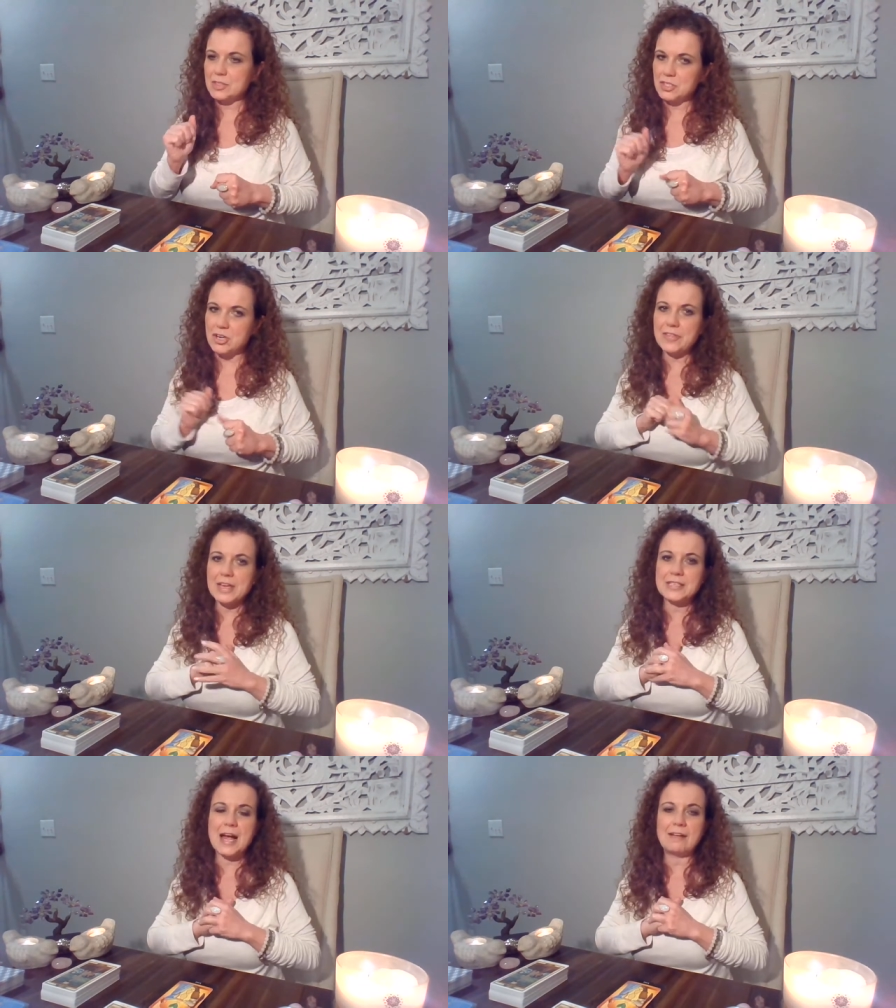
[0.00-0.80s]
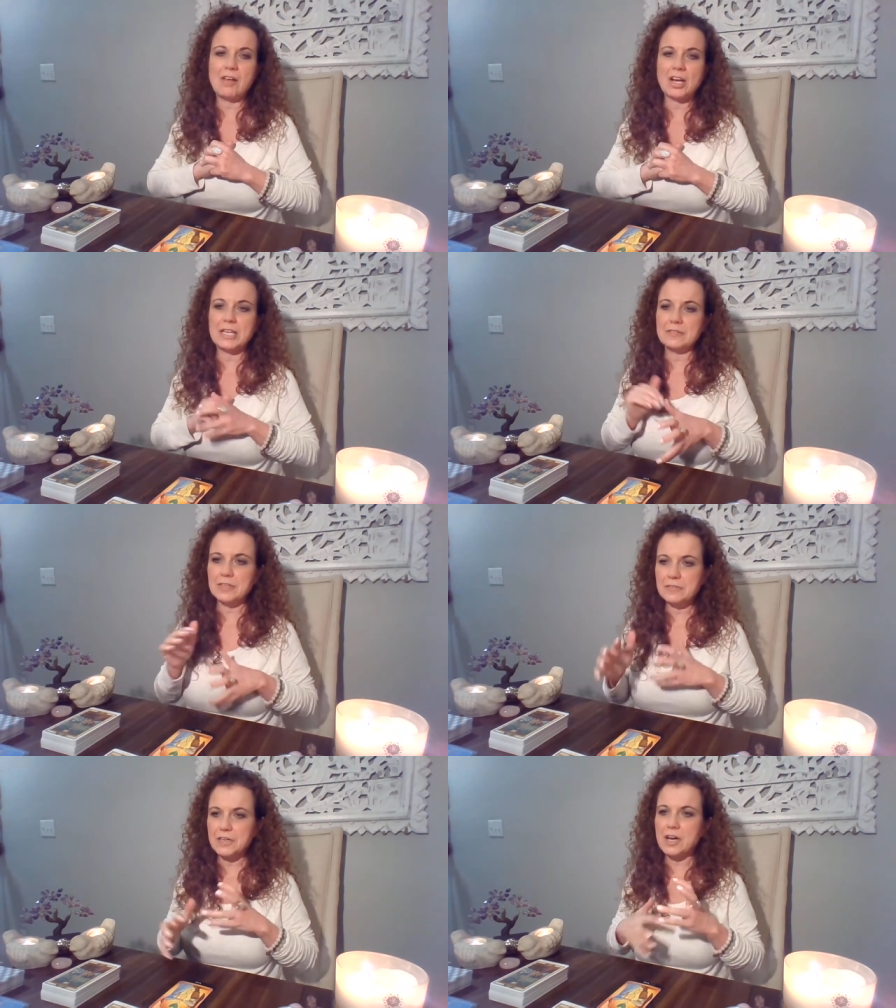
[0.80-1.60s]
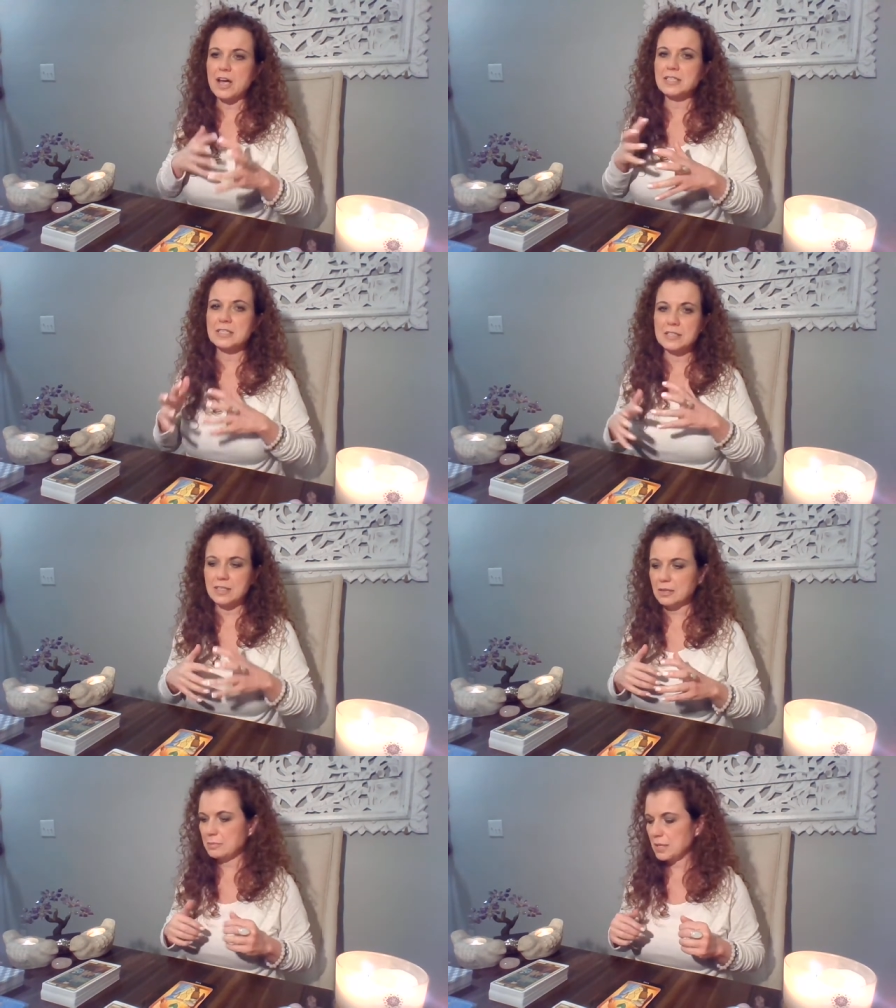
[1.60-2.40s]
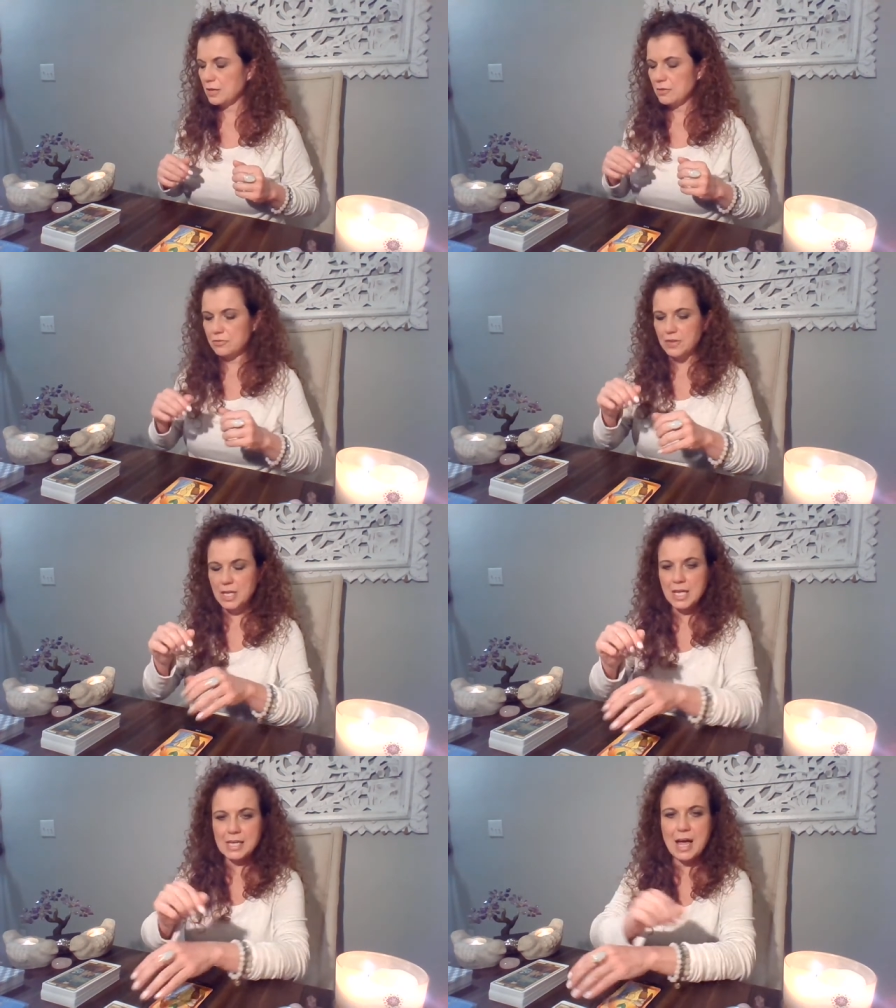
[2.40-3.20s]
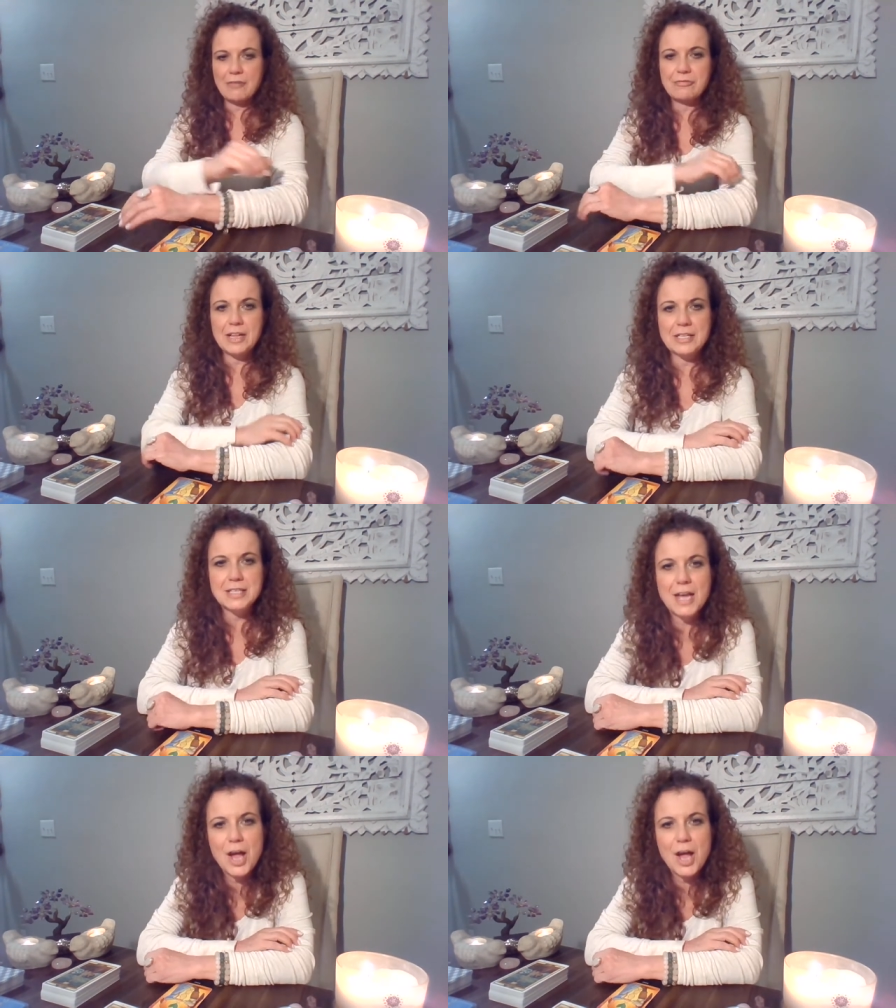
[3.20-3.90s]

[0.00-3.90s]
start that dialogue, even if it causes a little bit of conflict.